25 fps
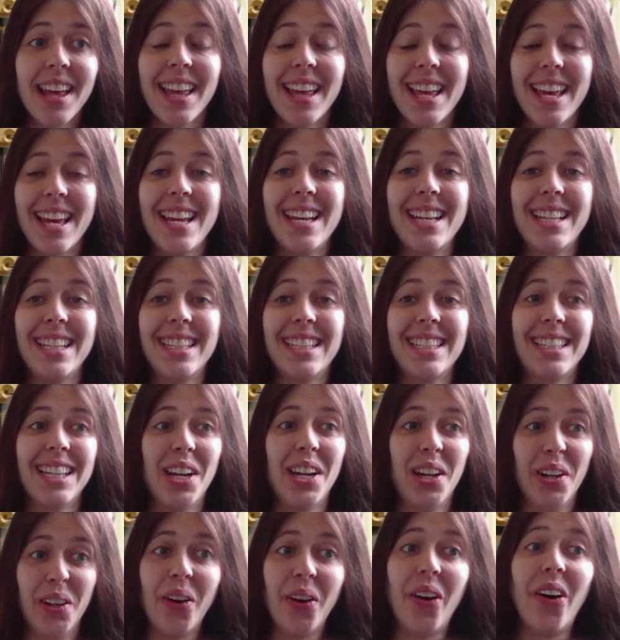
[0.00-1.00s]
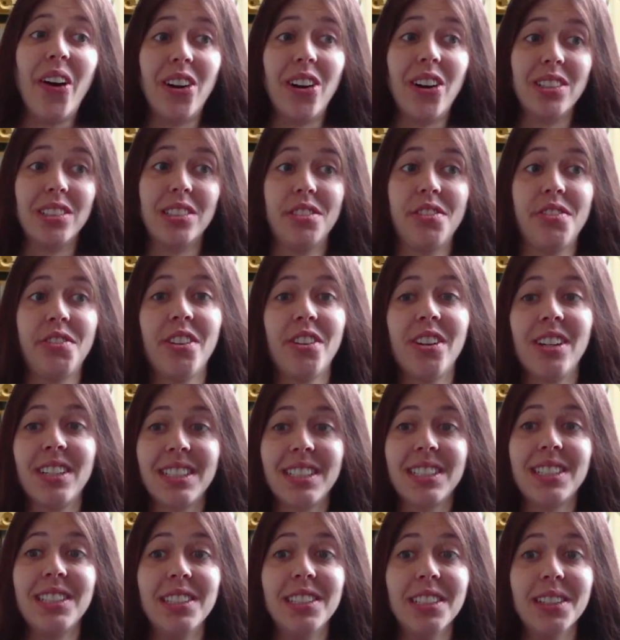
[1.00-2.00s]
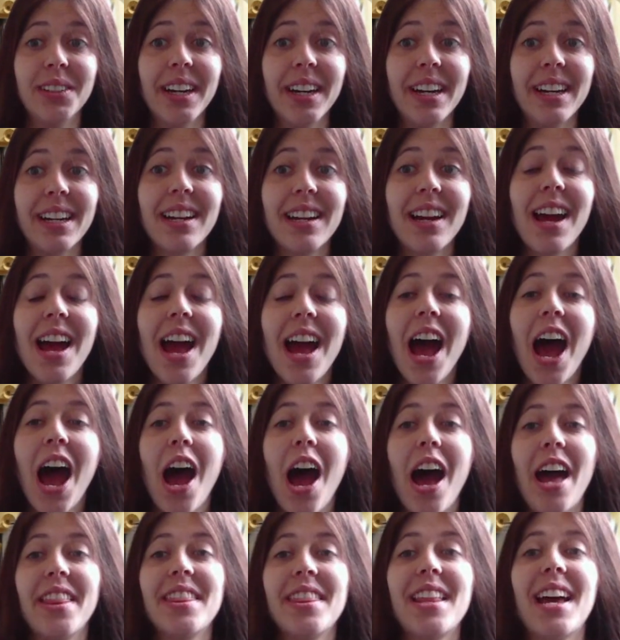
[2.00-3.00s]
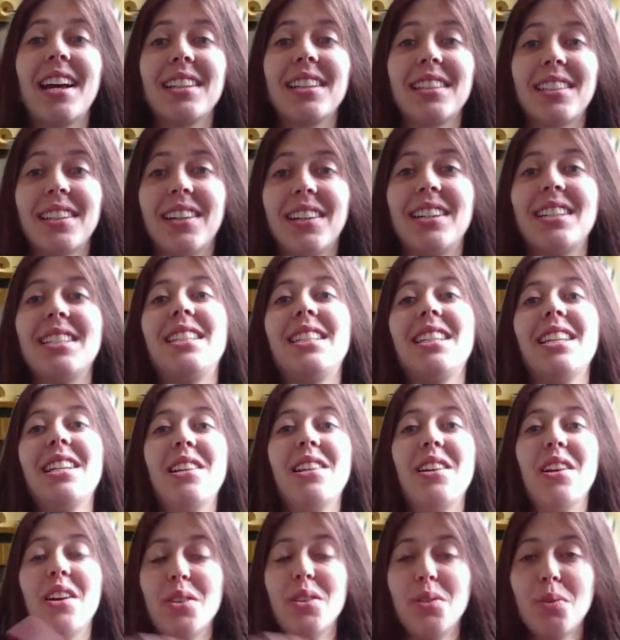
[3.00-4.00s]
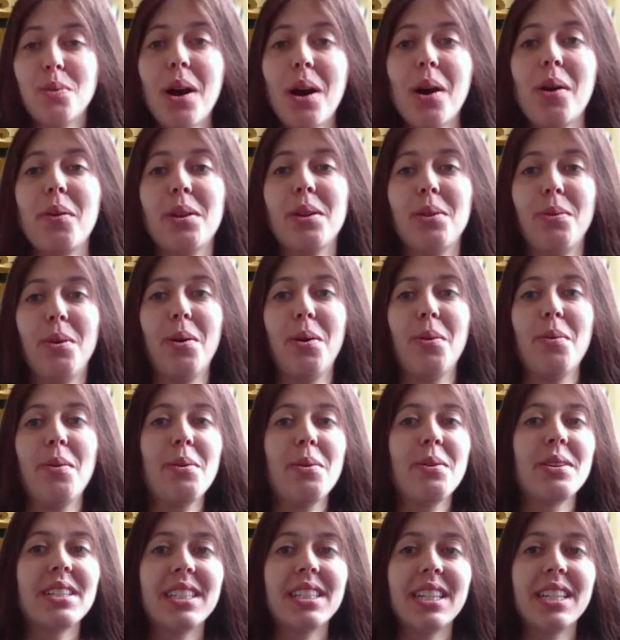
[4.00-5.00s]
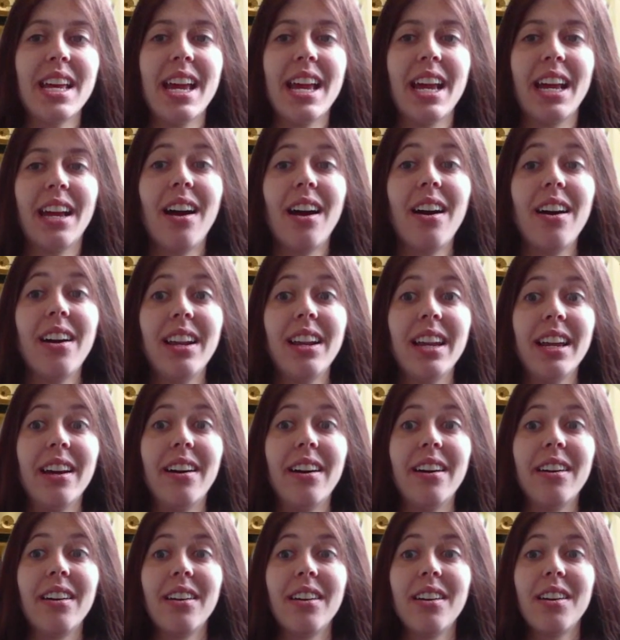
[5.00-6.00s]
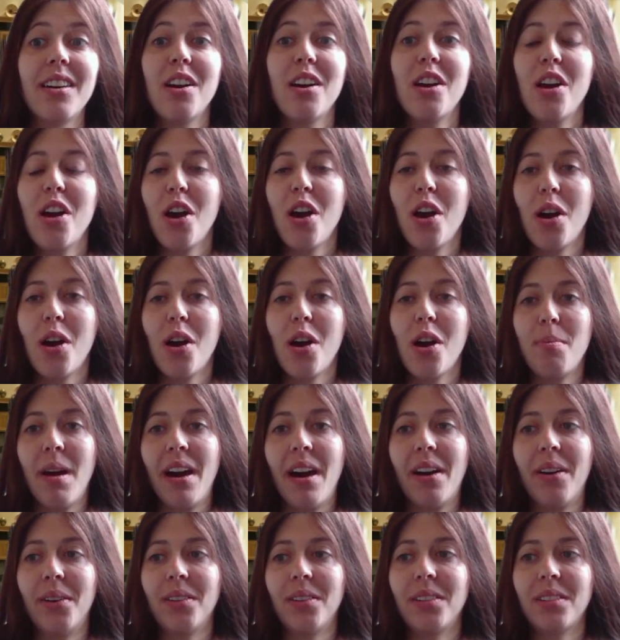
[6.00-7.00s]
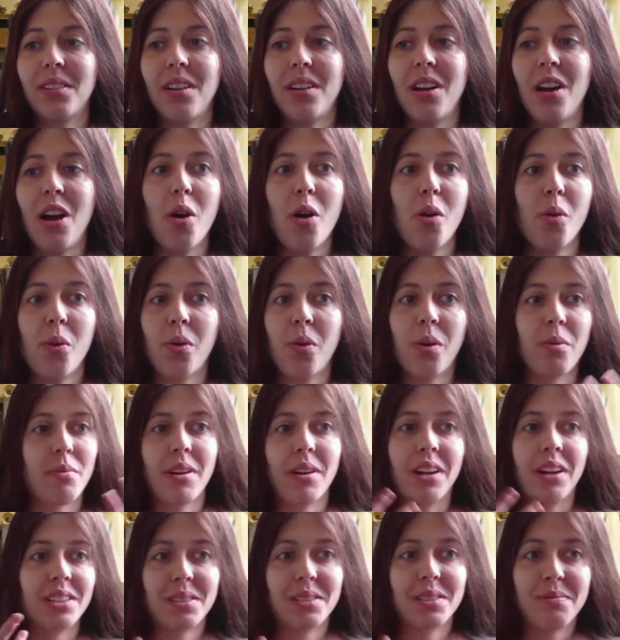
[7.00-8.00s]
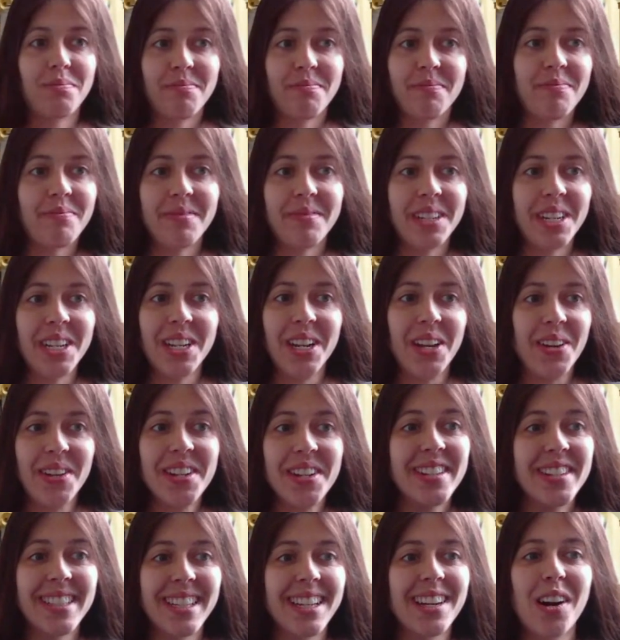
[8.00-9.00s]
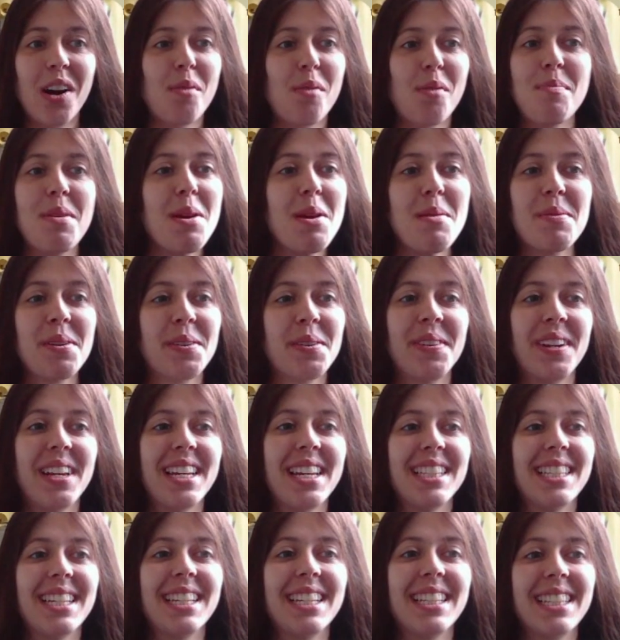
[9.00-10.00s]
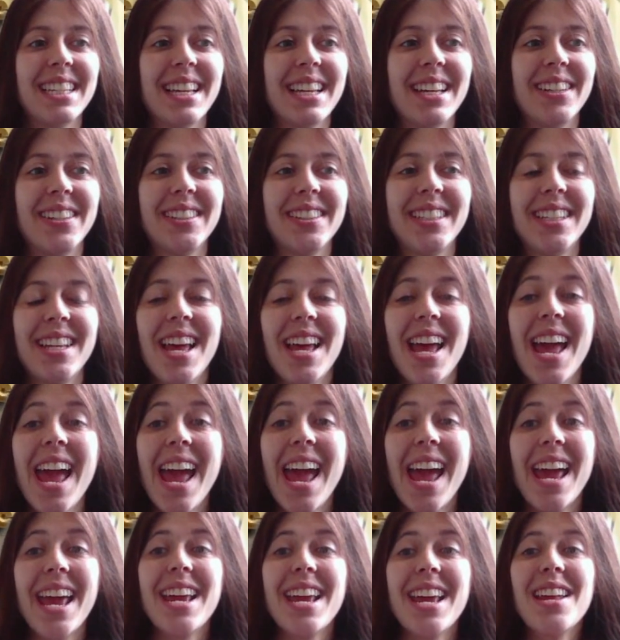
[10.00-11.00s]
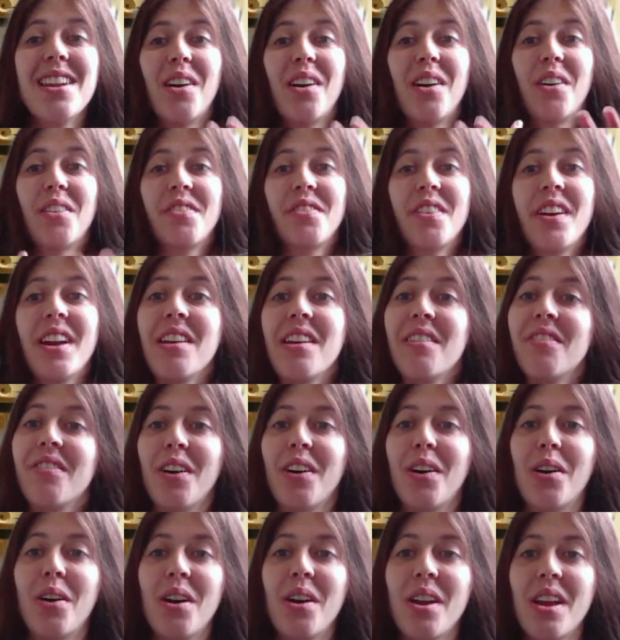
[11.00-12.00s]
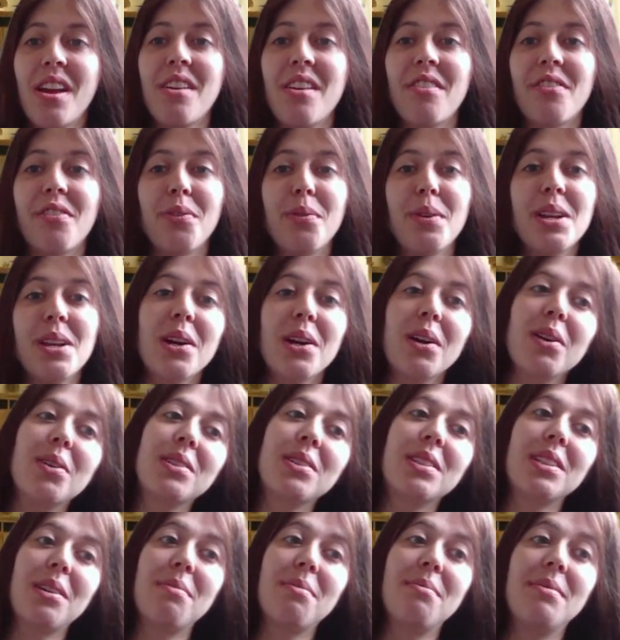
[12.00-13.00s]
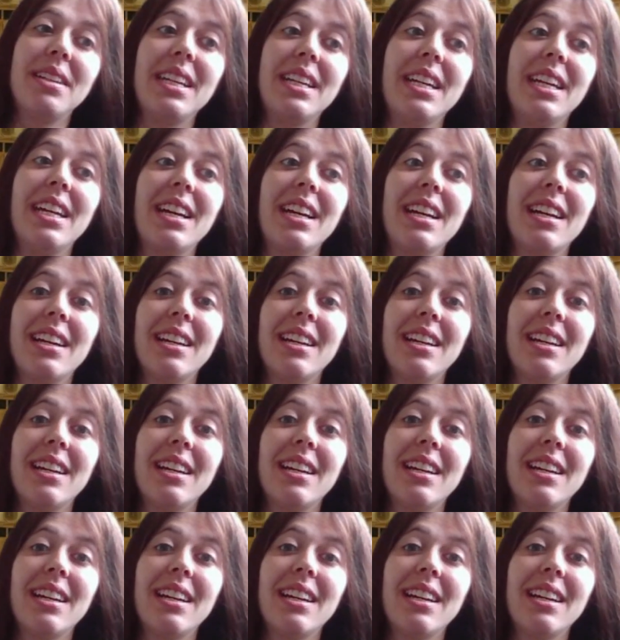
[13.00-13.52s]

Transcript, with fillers: it's a lot harder for us to do it and that ties in as well with what we were saying earlier about us you know using our people pleasing skills in our favor if we know somebody